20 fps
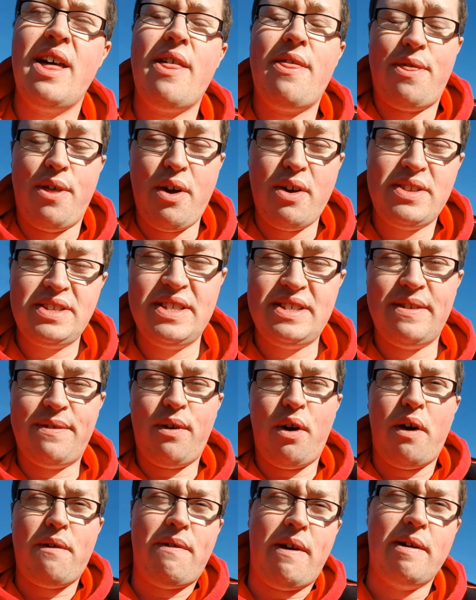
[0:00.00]
thirty to
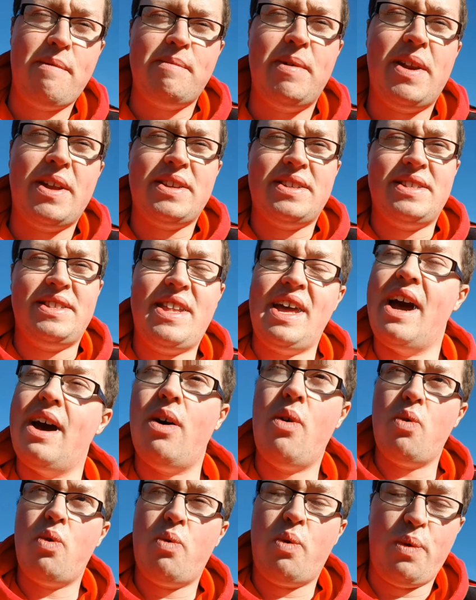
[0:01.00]
forty-five minutes
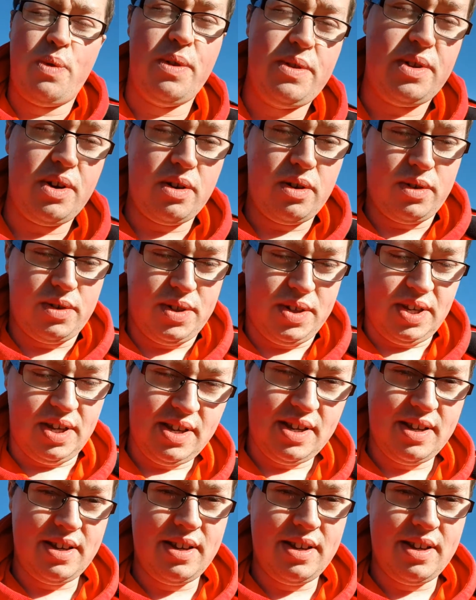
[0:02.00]
now with the dogs.